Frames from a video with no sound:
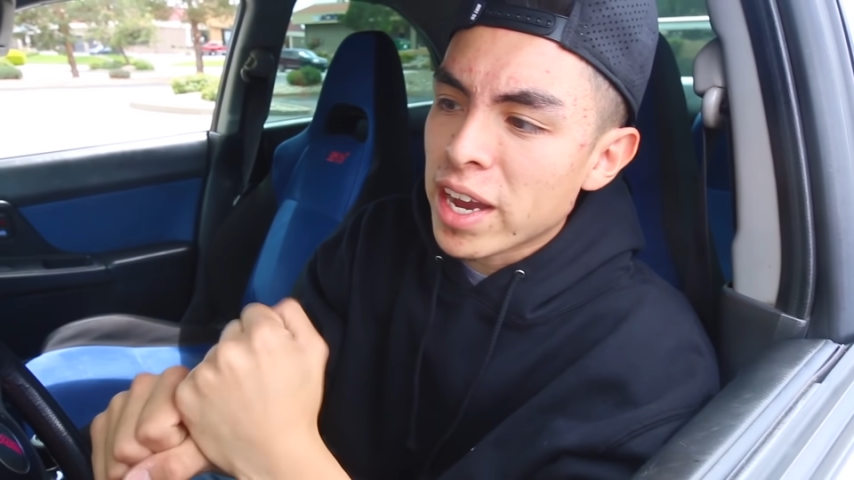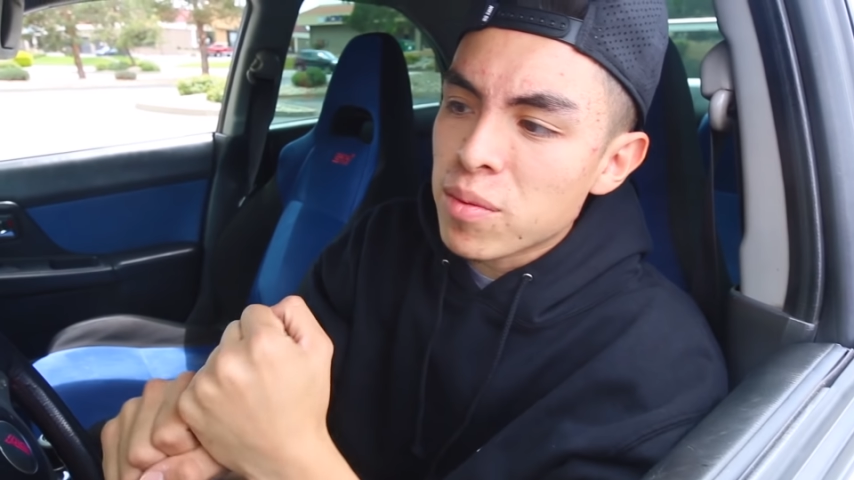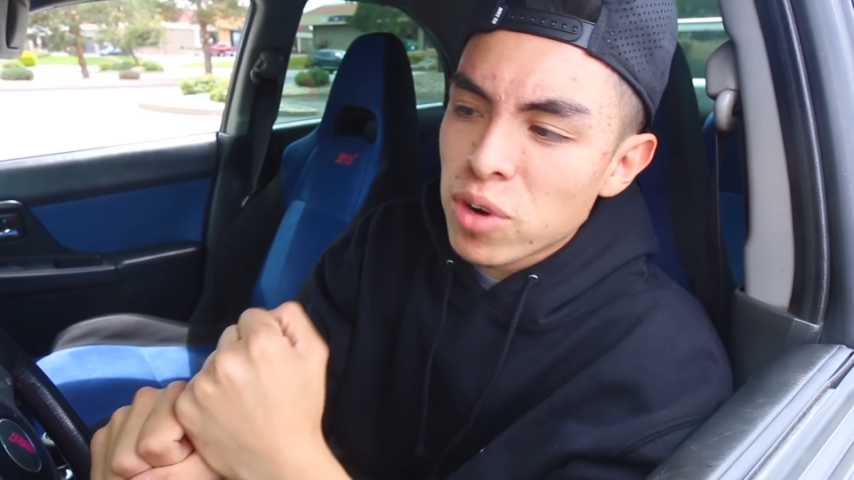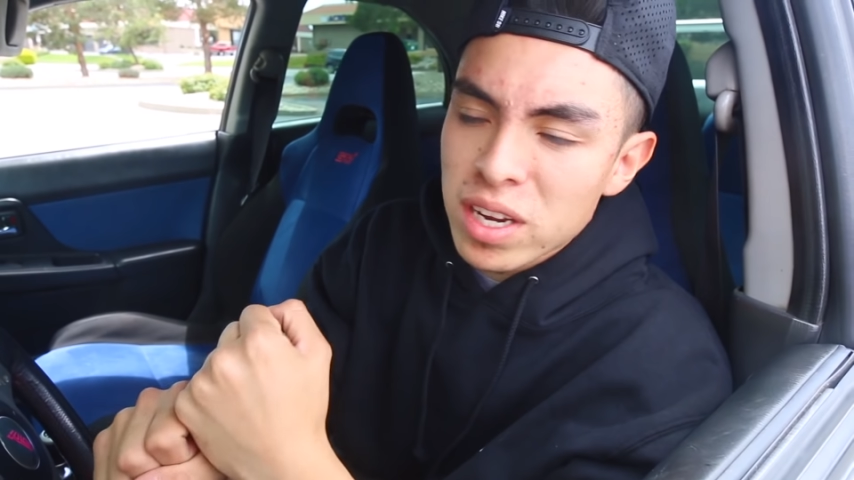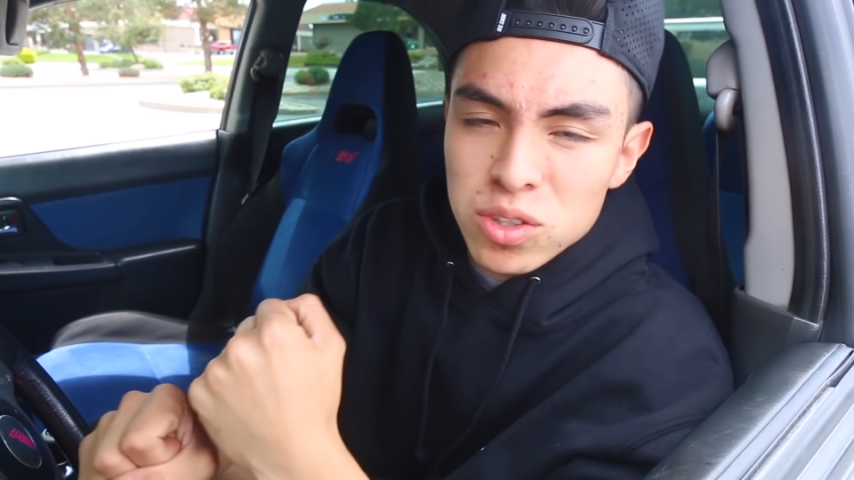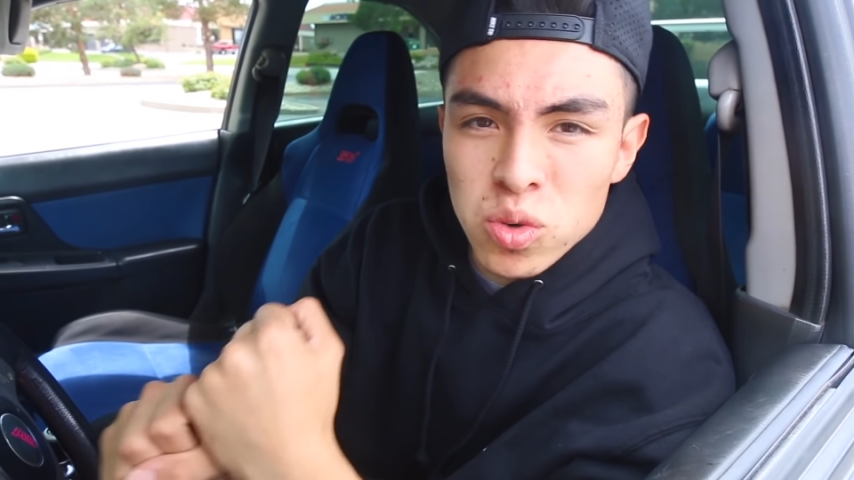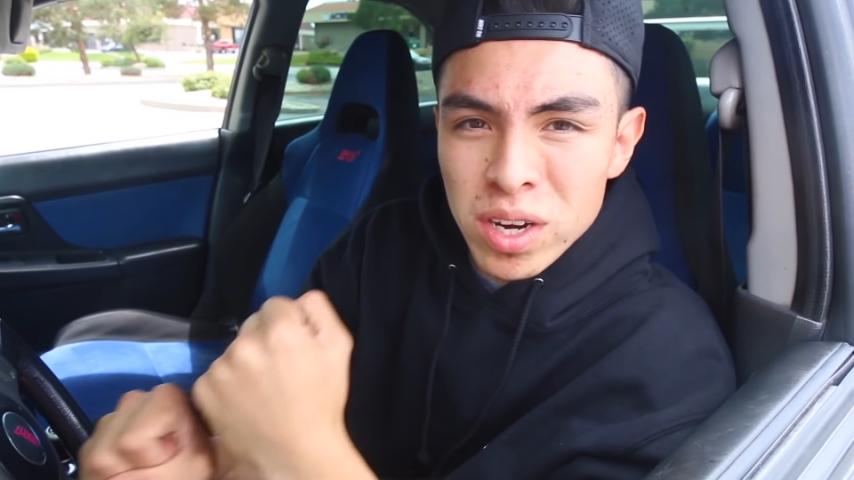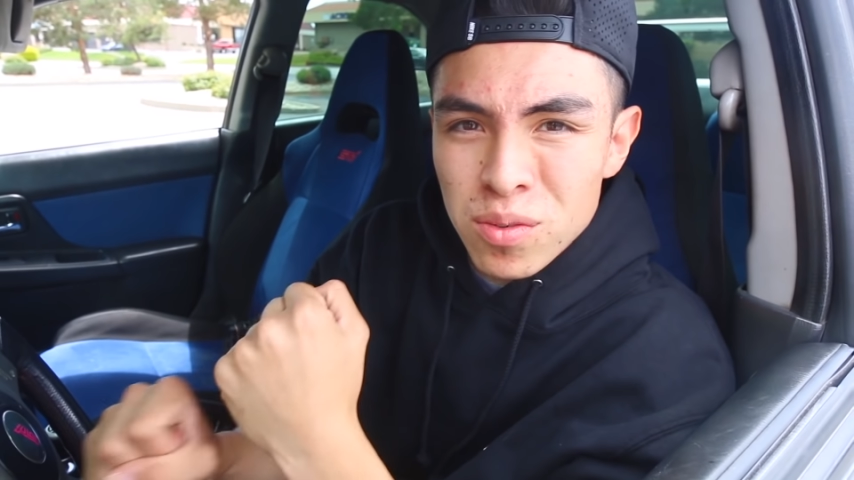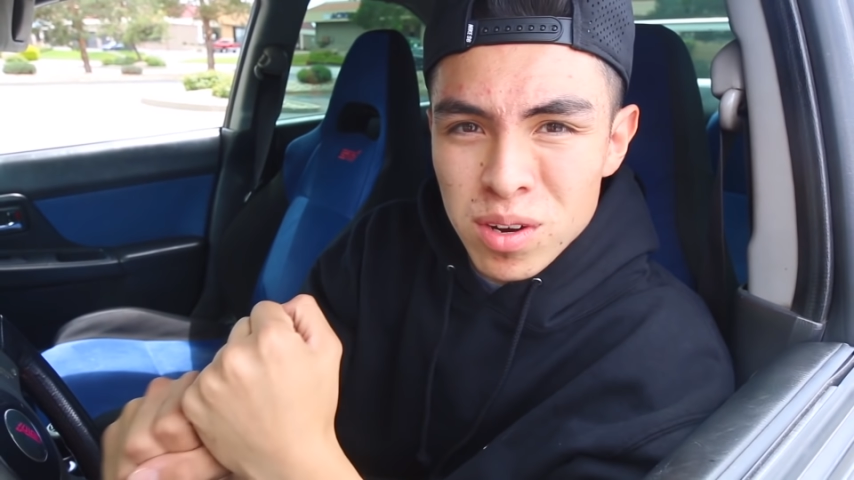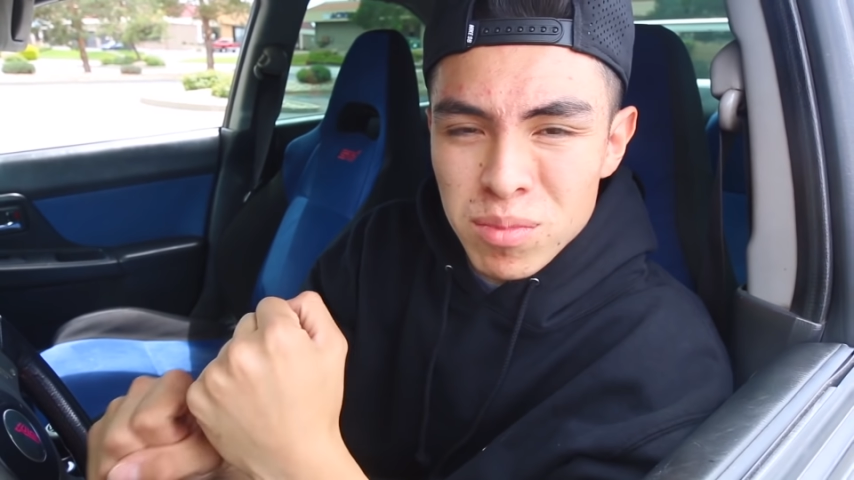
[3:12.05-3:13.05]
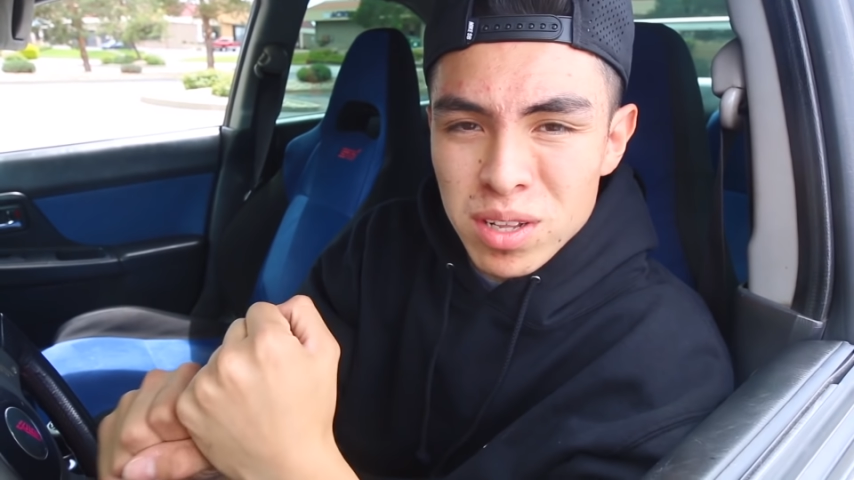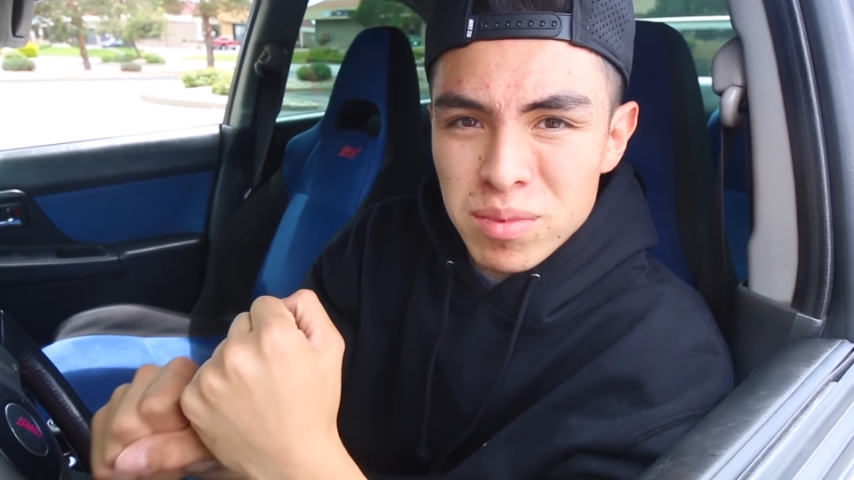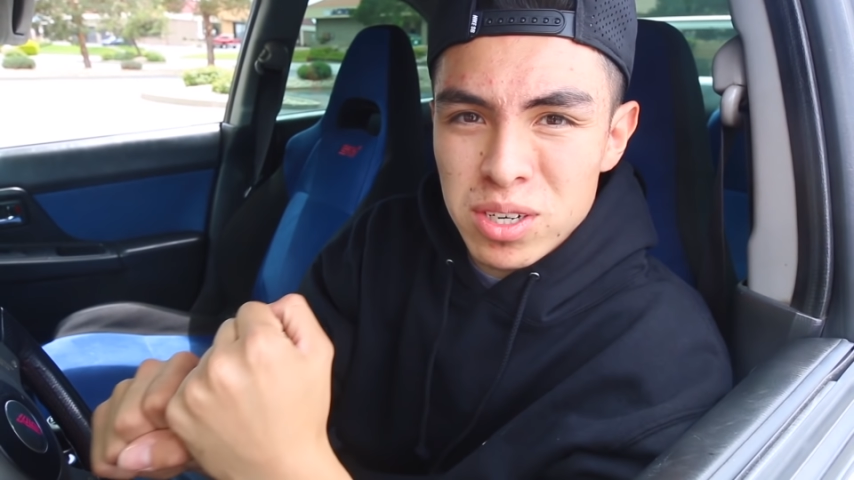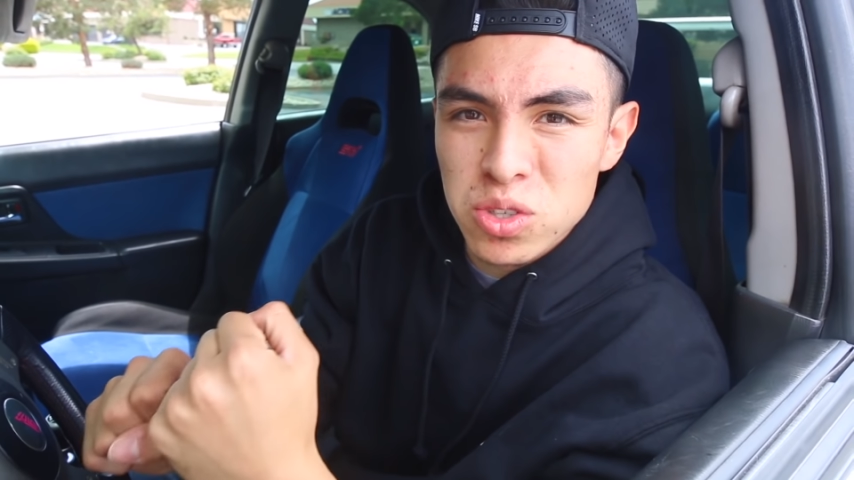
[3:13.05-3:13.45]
am running 21mm